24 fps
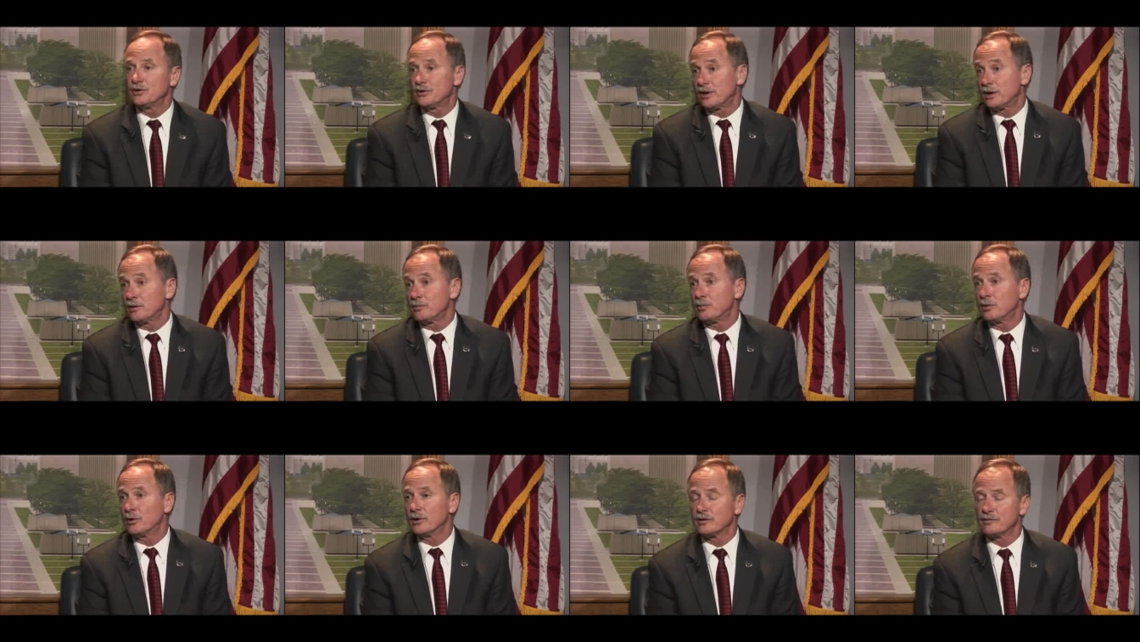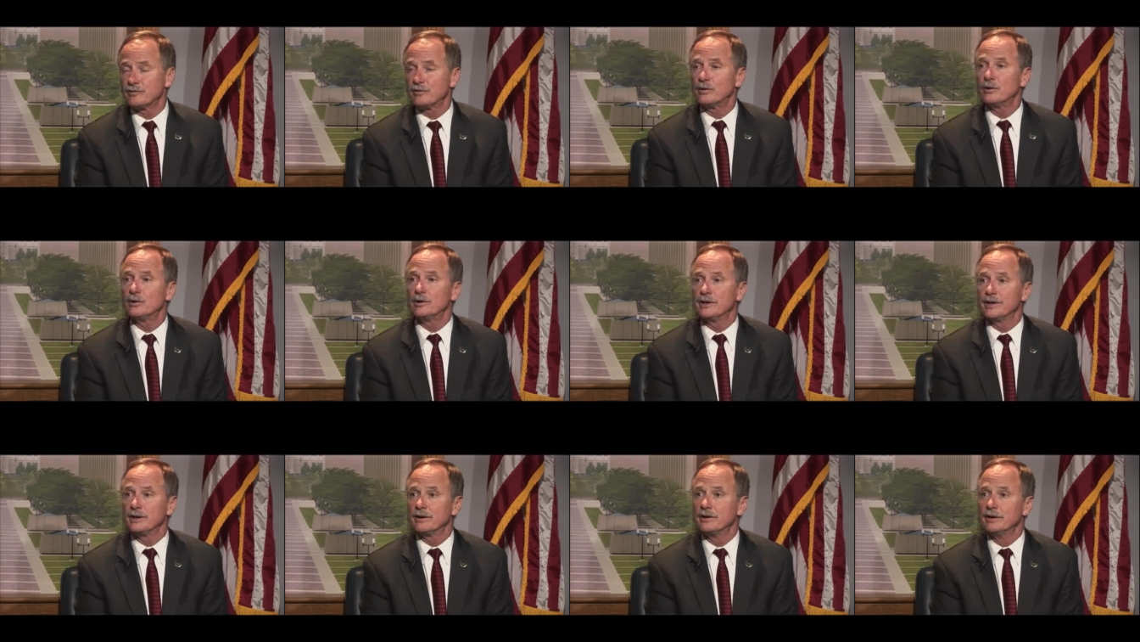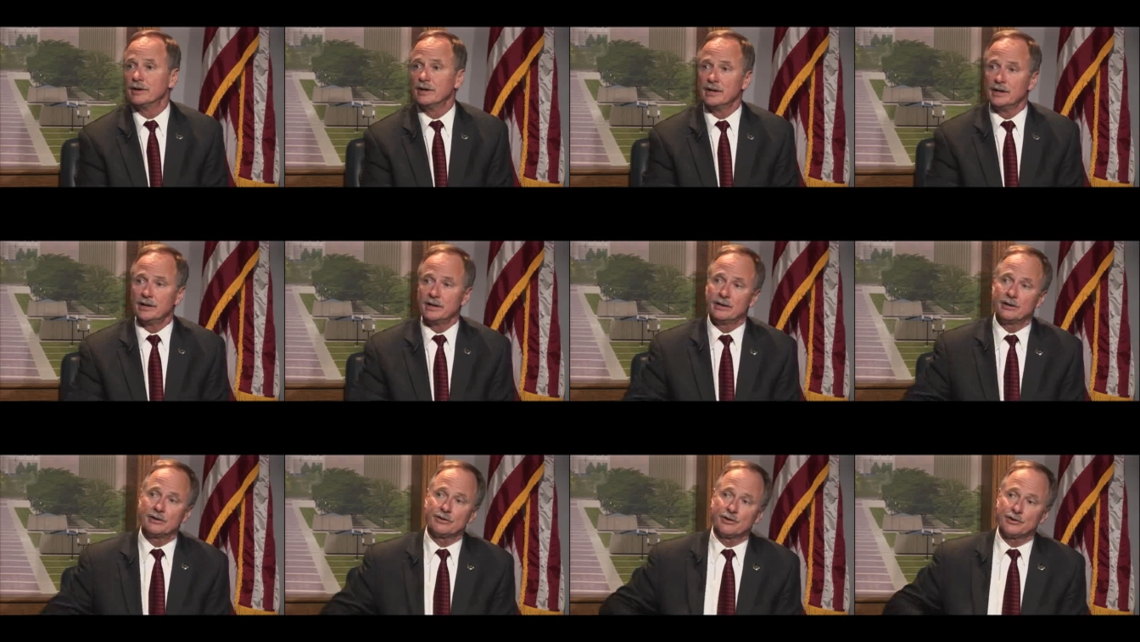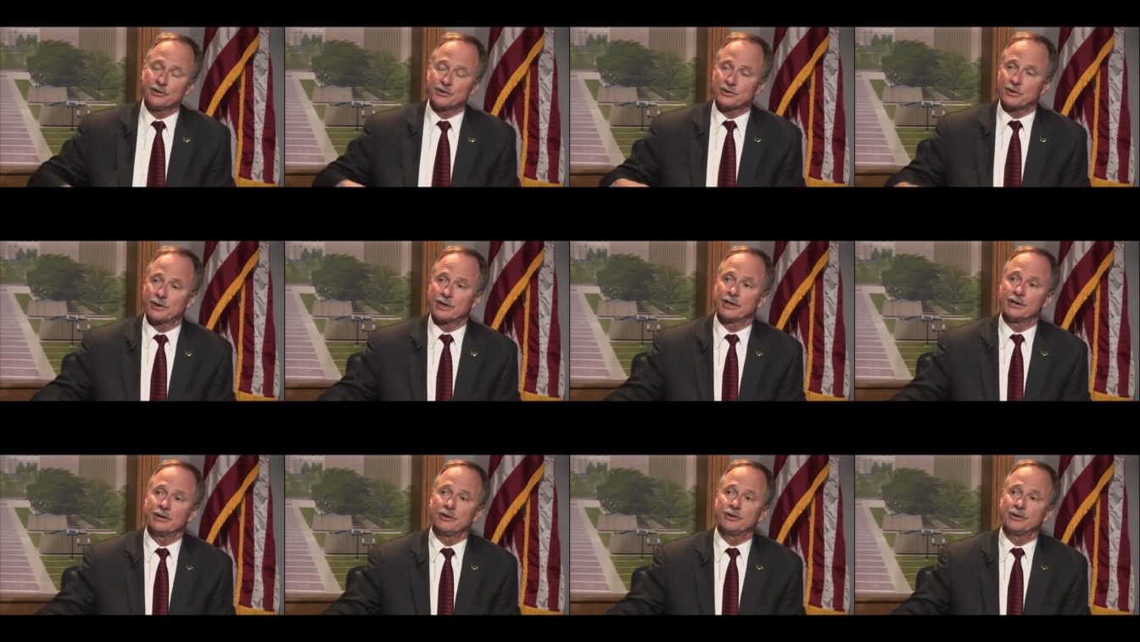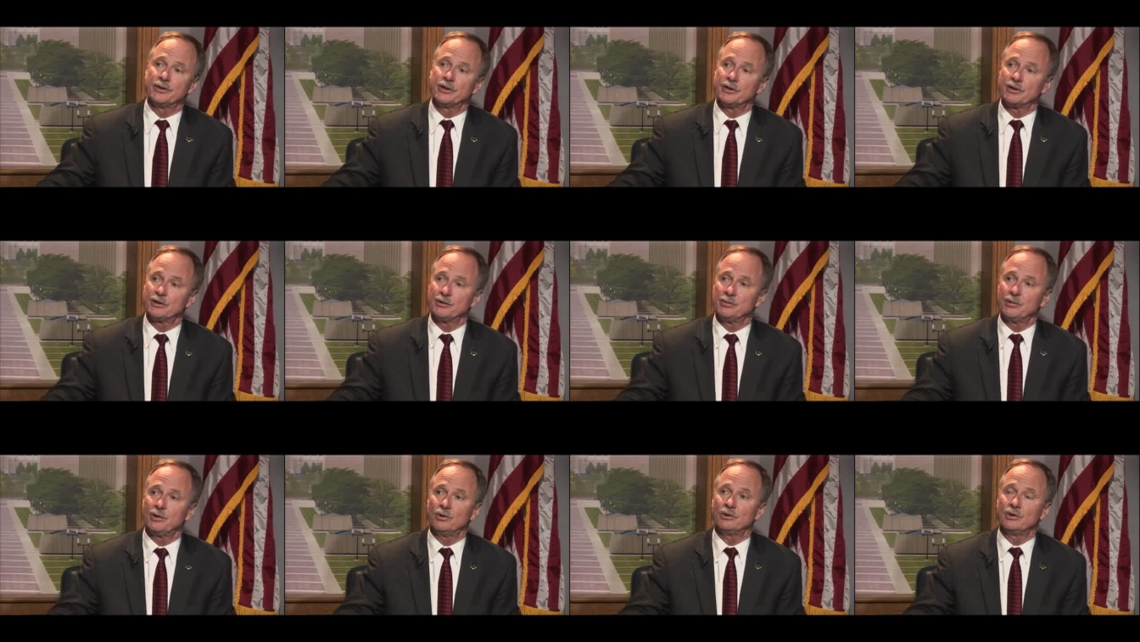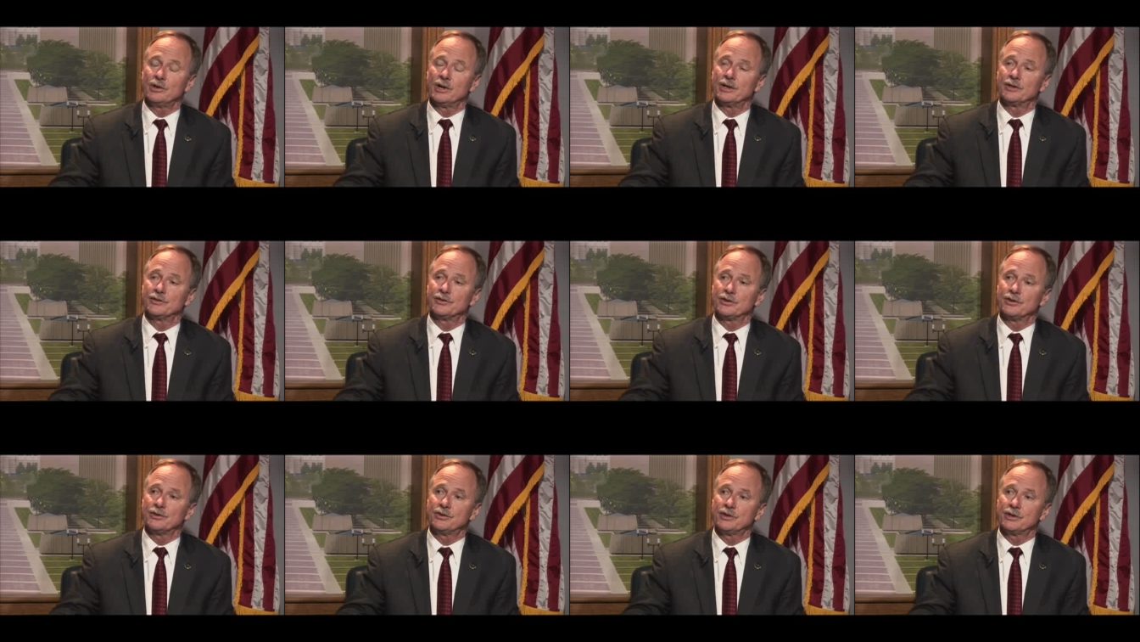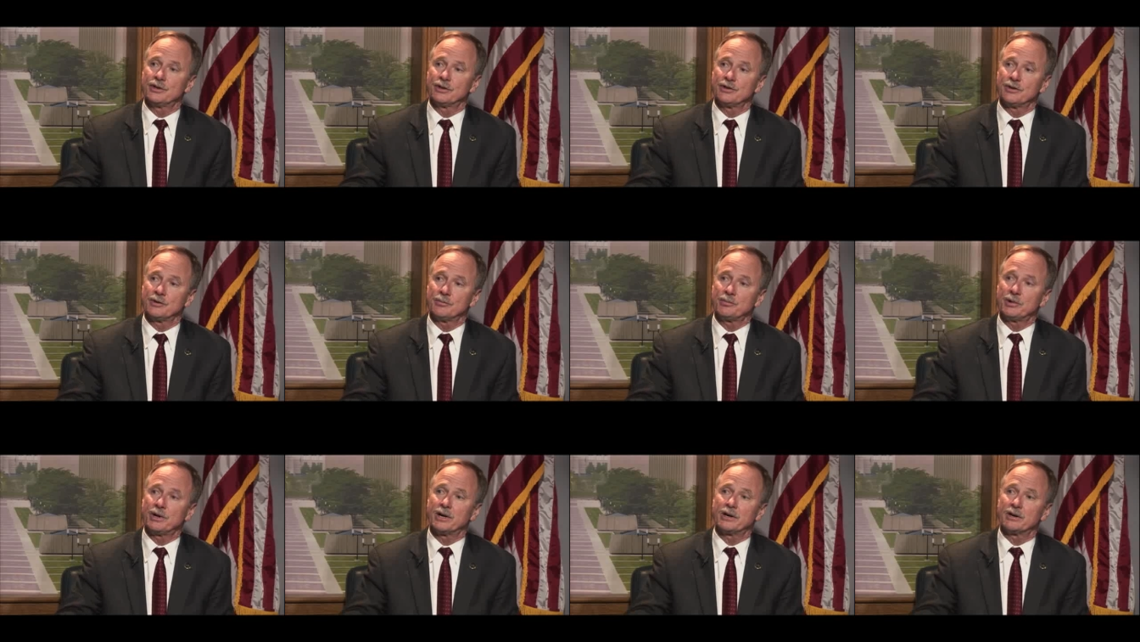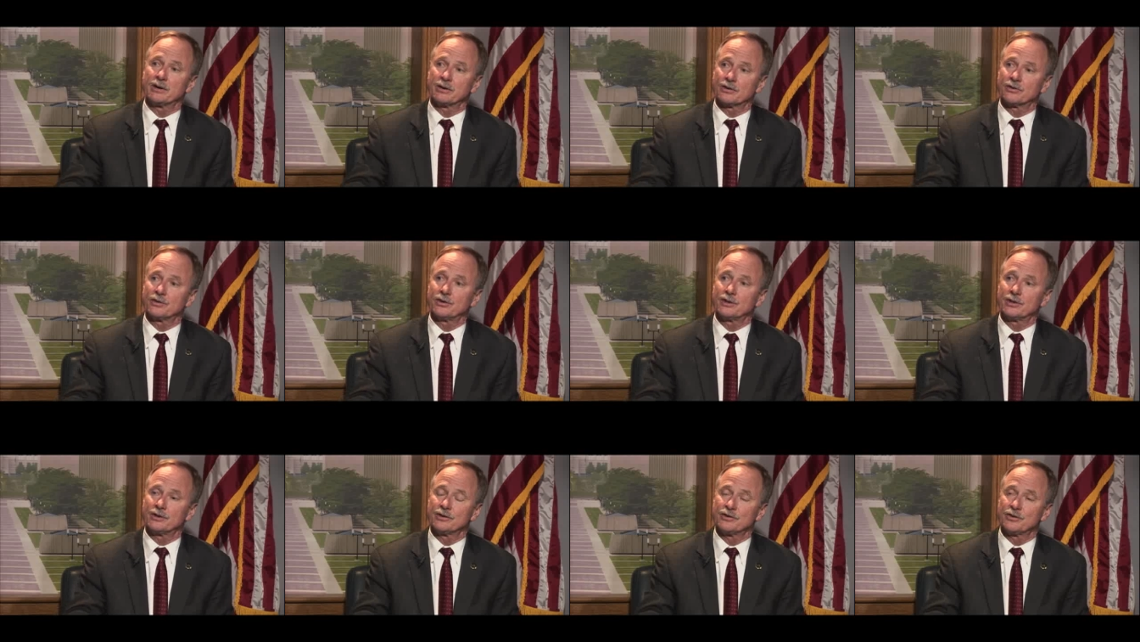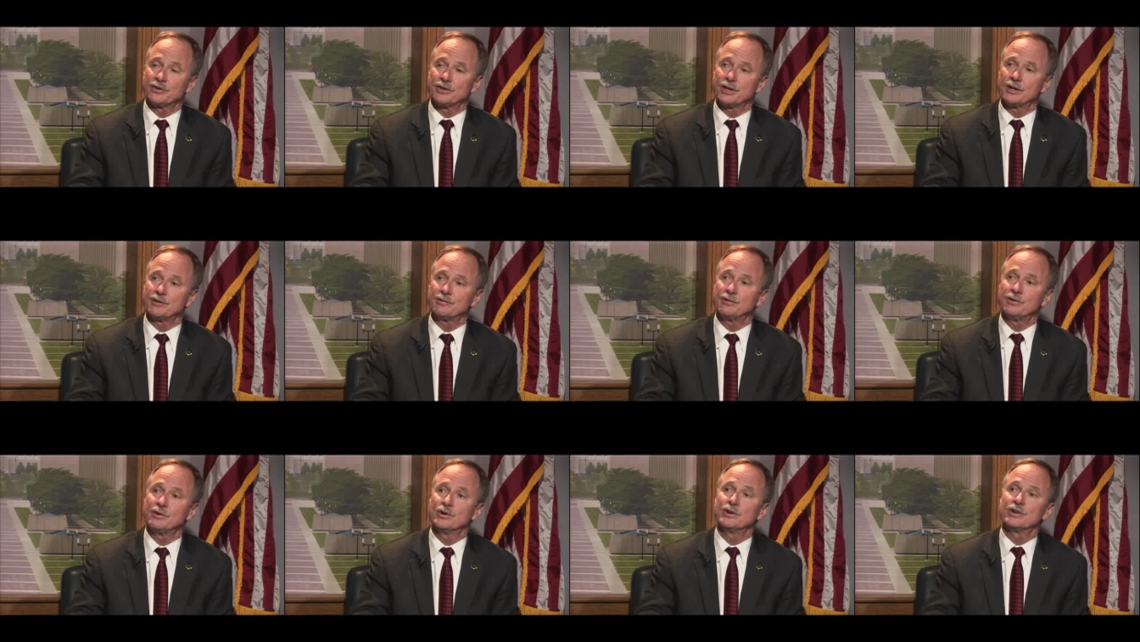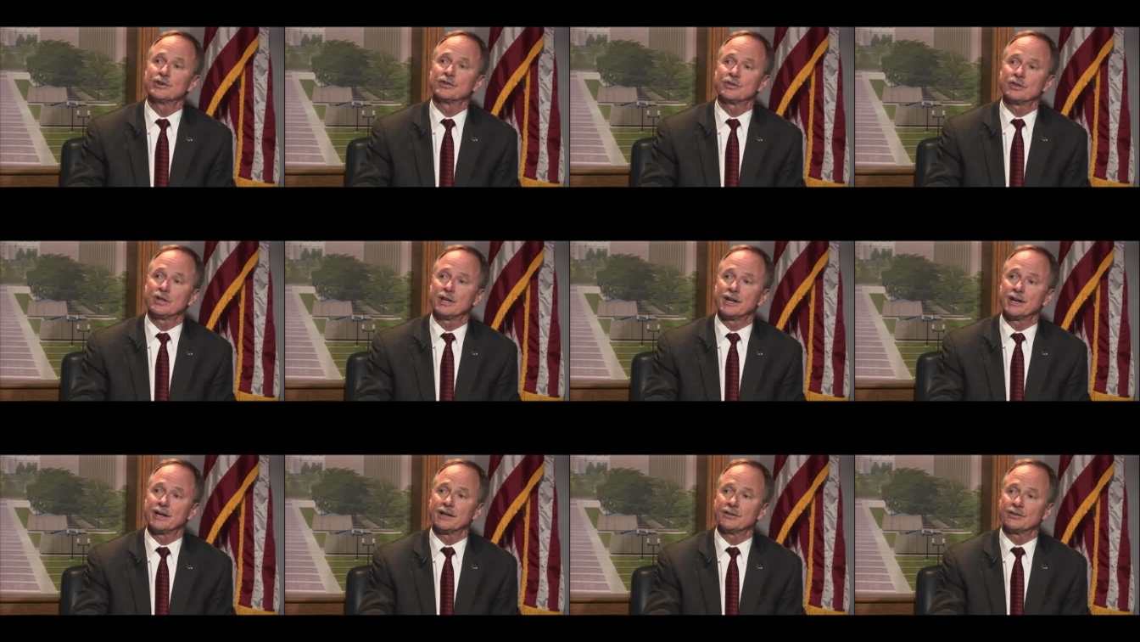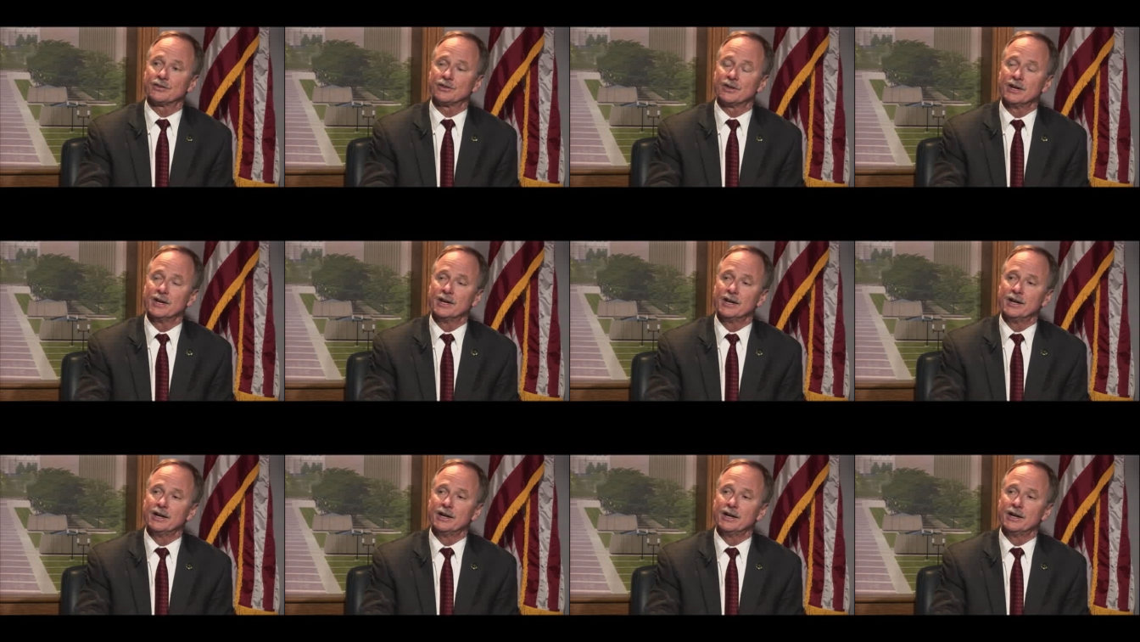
our portfolio, here are the trails, here are the boat launches, here are the parks, here are the state forest lands.